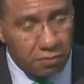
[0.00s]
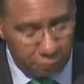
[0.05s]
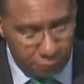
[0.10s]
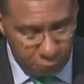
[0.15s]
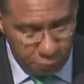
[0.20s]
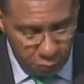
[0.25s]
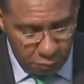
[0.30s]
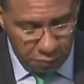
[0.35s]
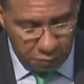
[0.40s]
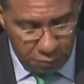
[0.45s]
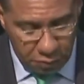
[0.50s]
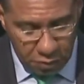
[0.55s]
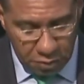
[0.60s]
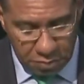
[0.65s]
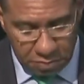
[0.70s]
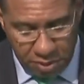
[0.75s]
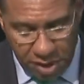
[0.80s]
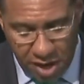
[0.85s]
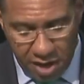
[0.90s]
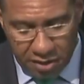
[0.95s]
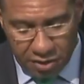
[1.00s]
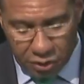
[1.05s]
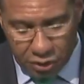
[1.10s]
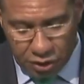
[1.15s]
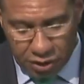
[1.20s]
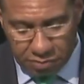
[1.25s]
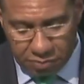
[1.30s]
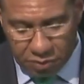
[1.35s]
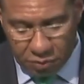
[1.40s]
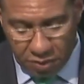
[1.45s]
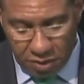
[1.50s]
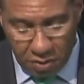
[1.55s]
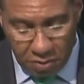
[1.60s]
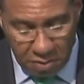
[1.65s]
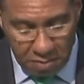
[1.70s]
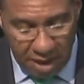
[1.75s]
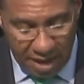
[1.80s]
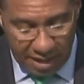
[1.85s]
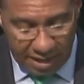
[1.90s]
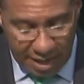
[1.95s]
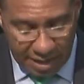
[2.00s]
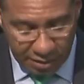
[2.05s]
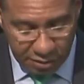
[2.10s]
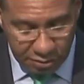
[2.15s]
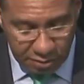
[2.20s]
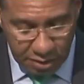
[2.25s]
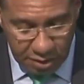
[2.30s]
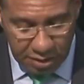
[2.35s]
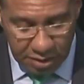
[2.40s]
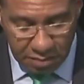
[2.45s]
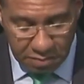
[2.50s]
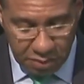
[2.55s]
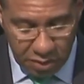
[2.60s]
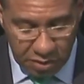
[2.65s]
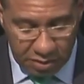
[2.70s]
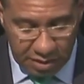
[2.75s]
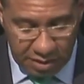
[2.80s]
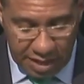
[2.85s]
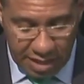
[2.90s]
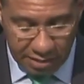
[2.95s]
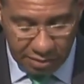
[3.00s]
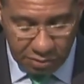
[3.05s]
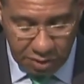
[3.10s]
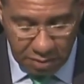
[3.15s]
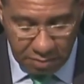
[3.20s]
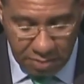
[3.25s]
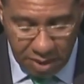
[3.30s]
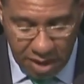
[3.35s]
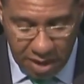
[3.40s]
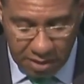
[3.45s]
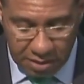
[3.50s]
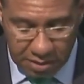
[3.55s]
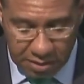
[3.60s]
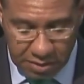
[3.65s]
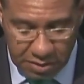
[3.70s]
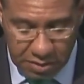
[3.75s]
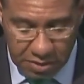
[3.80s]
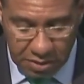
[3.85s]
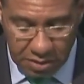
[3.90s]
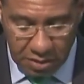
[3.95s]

fruitful partnerships with our bilateral and multilateral partners